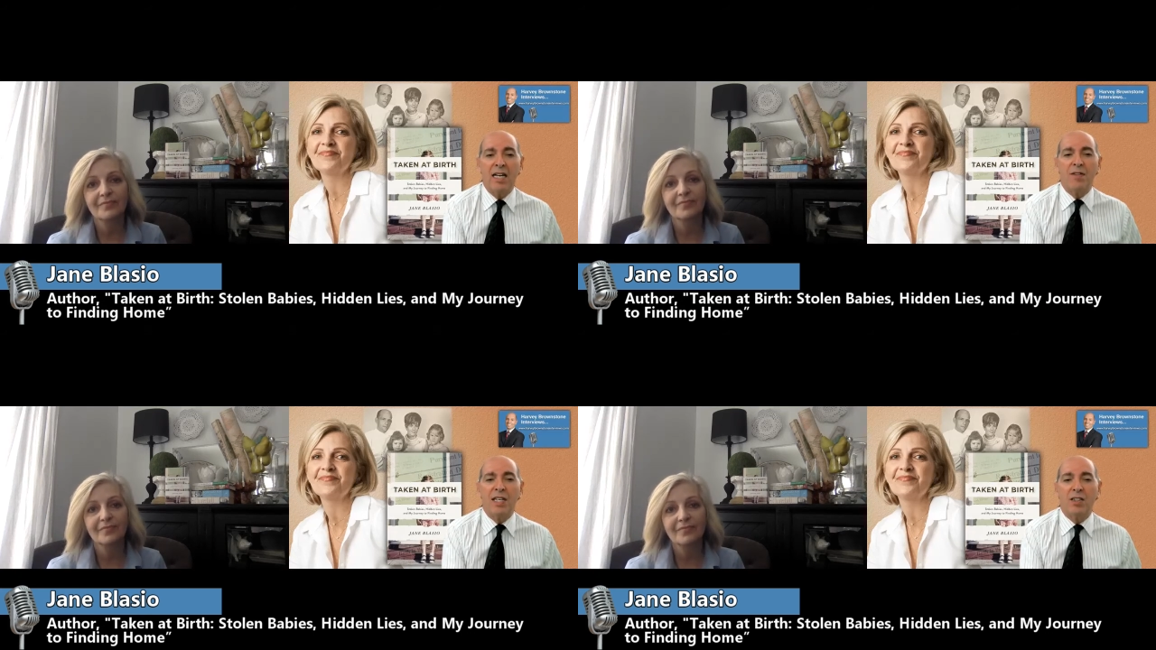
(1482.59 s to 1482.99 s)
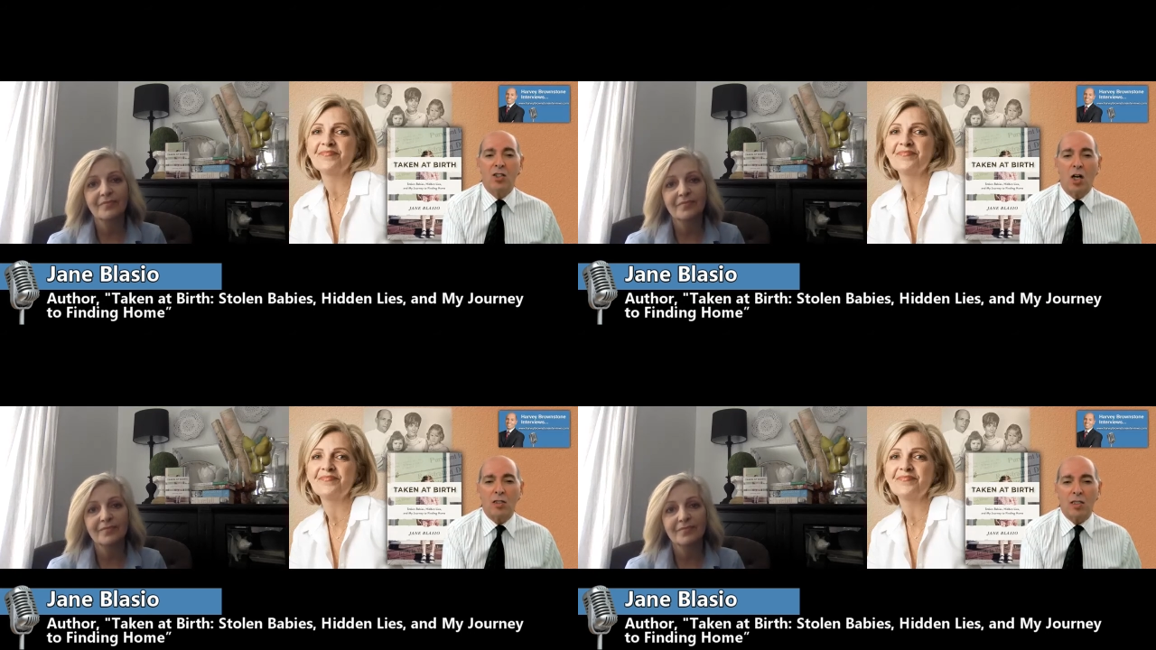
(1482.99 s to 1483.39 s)
Speaker 1: the
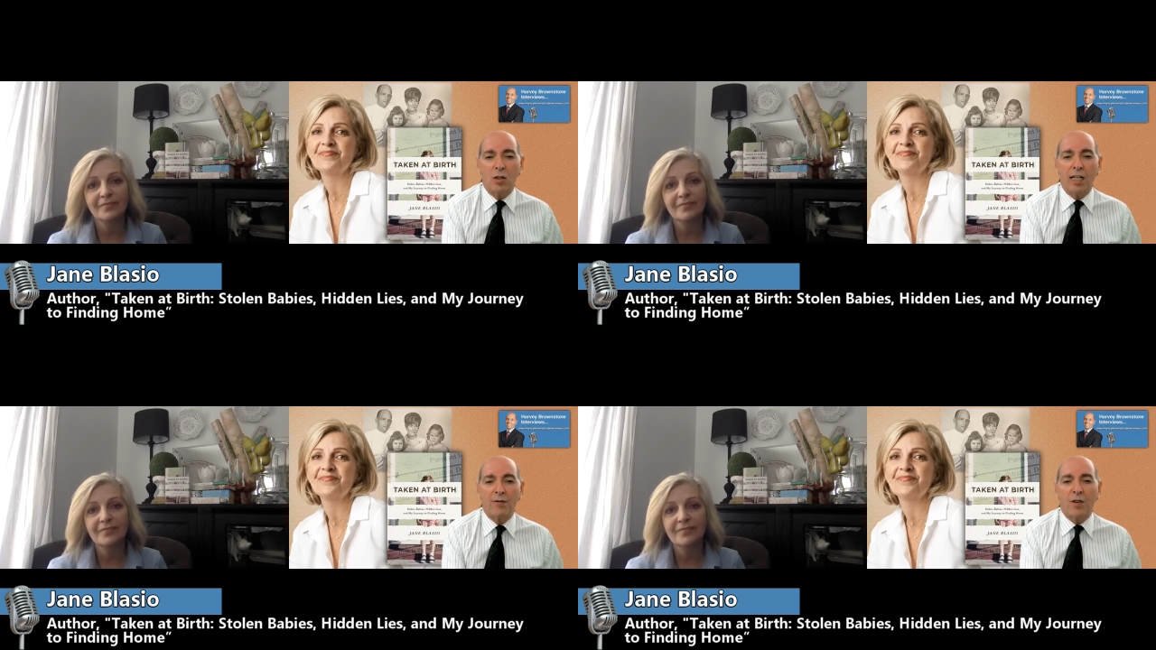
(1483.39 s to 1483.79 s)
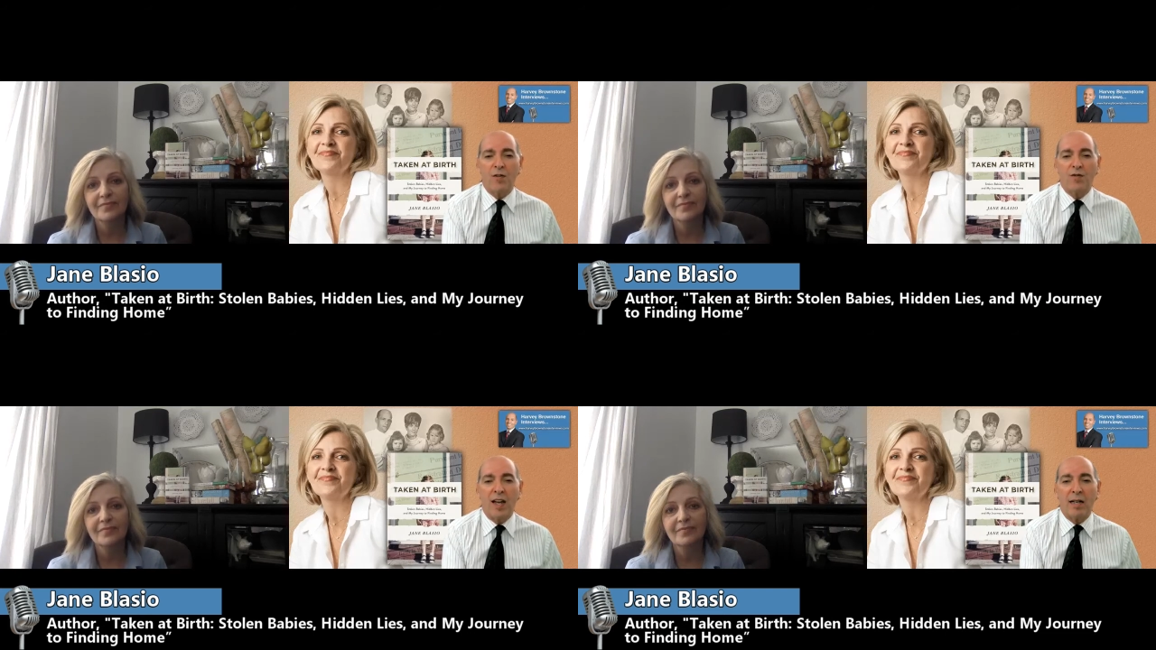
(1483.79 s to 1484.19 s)
adults looking for the
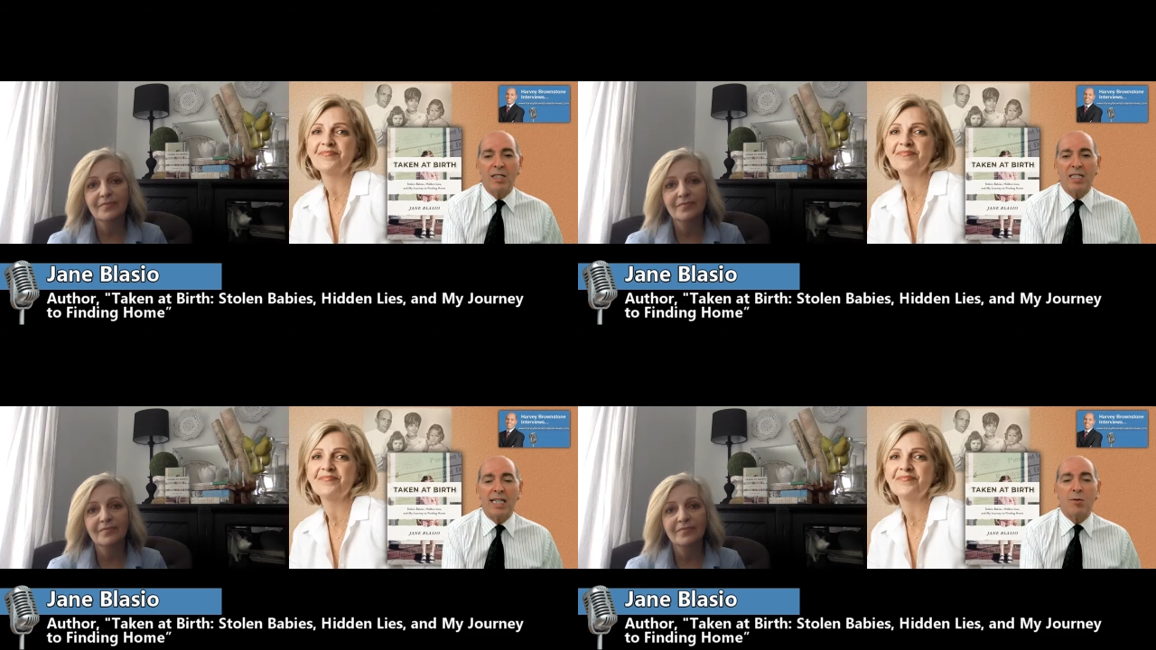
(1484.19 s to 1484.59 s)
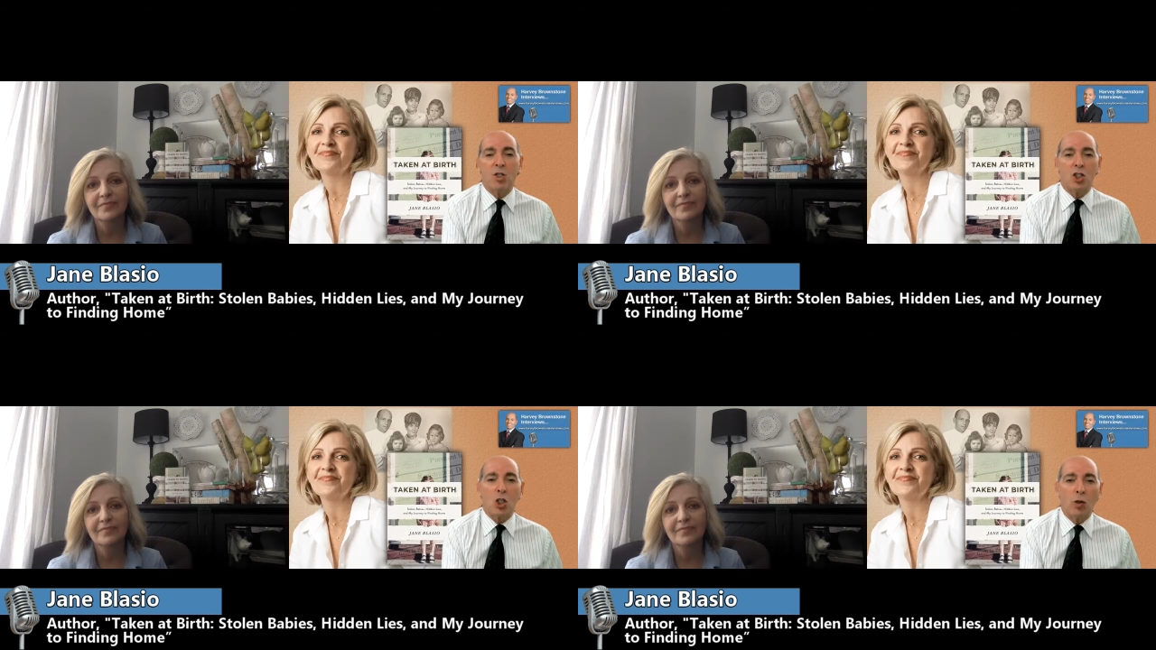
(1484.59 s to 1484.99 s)
families they were
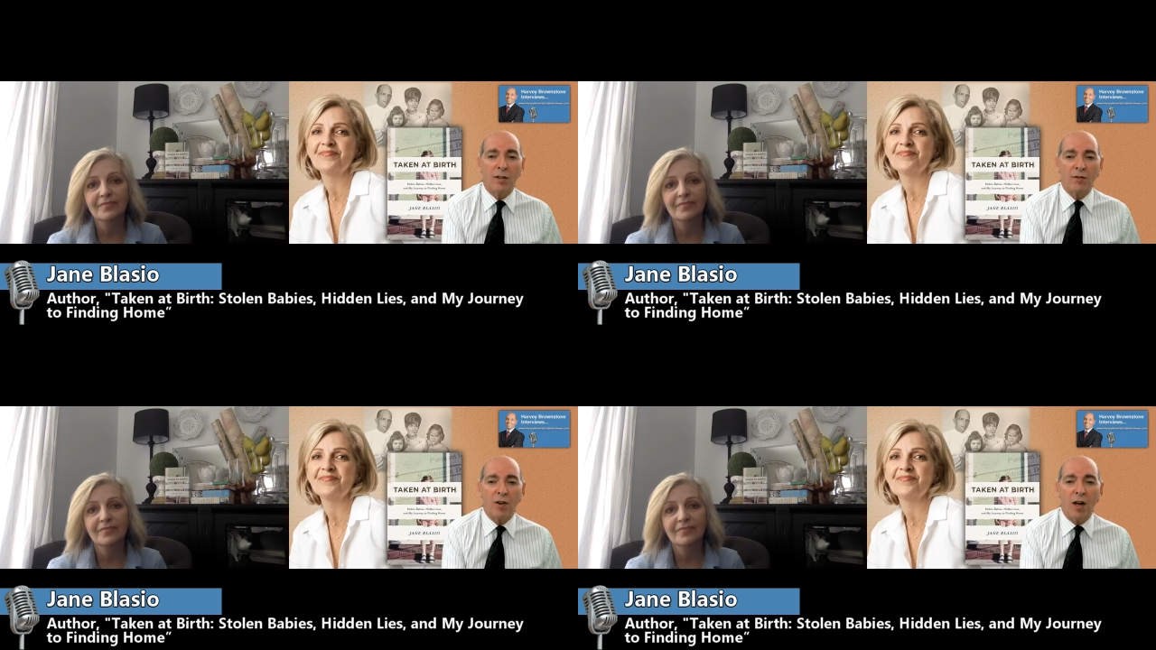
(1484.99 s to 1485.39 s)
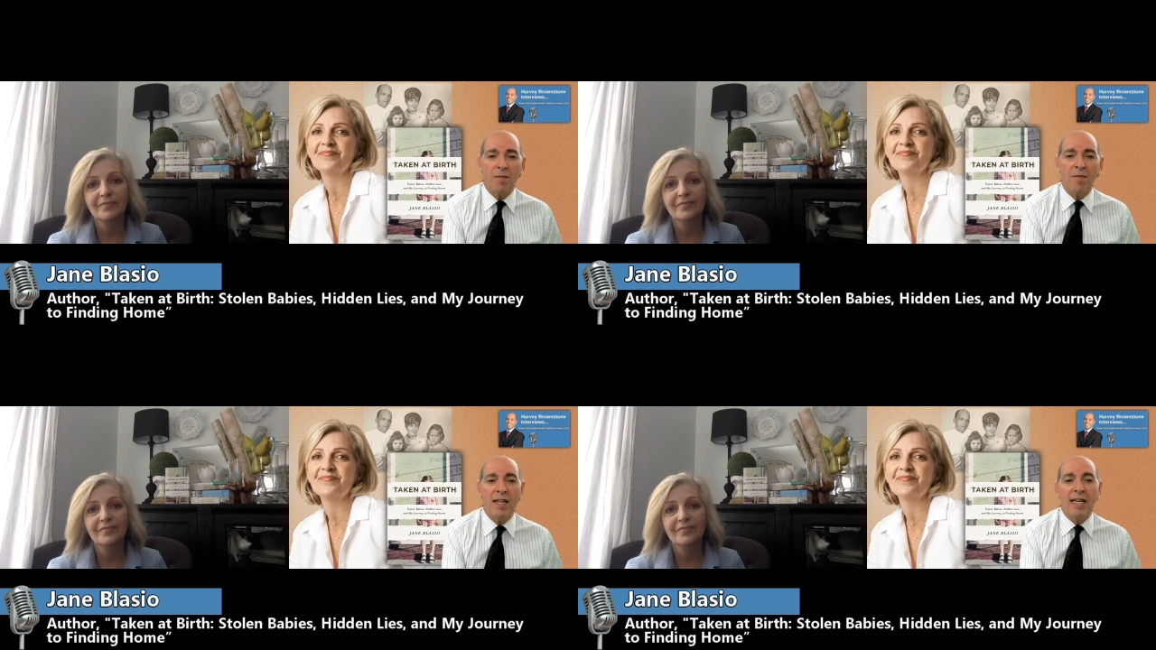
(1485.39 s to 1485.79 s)
stolen
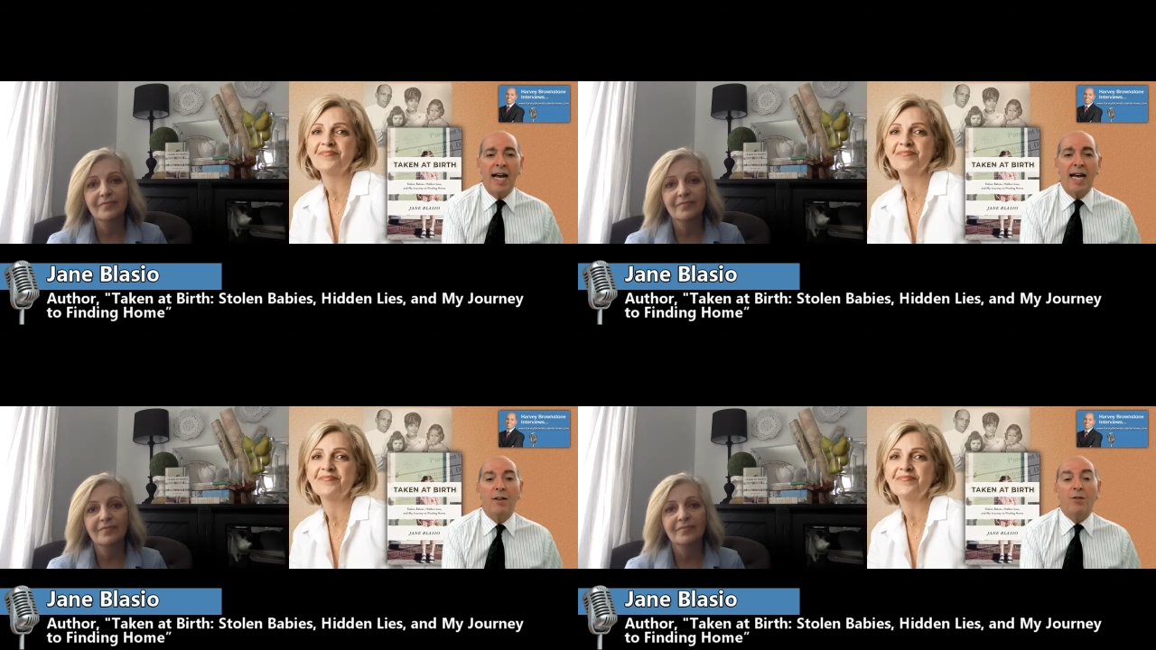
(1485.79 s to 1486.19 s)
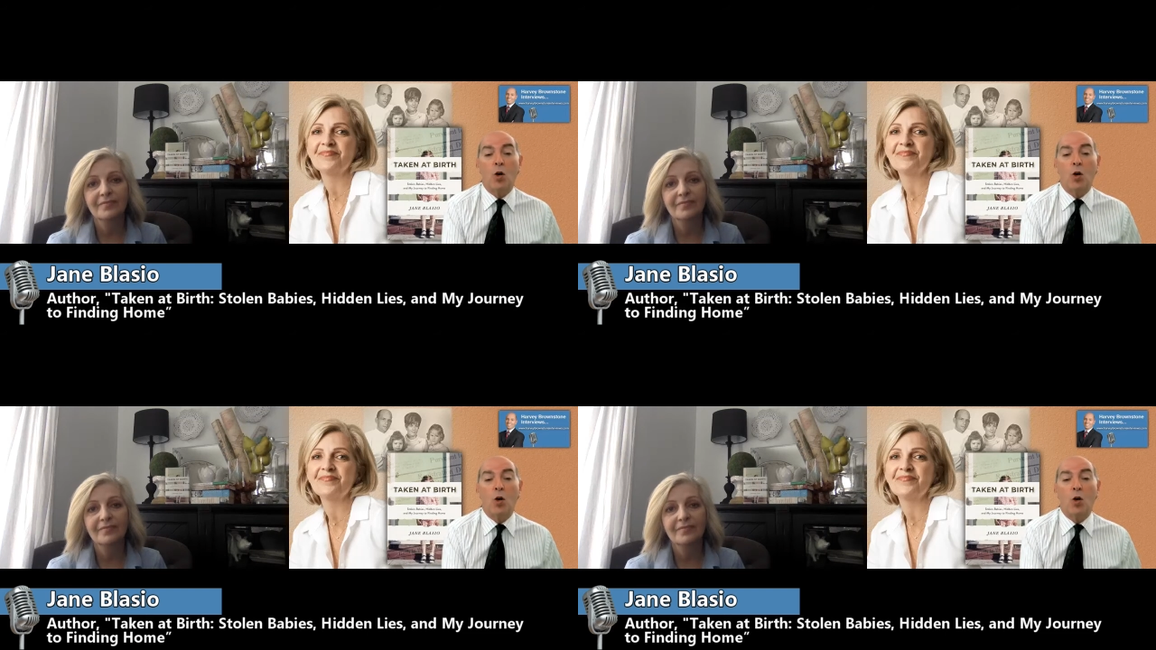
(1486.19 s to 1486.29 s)
from, and of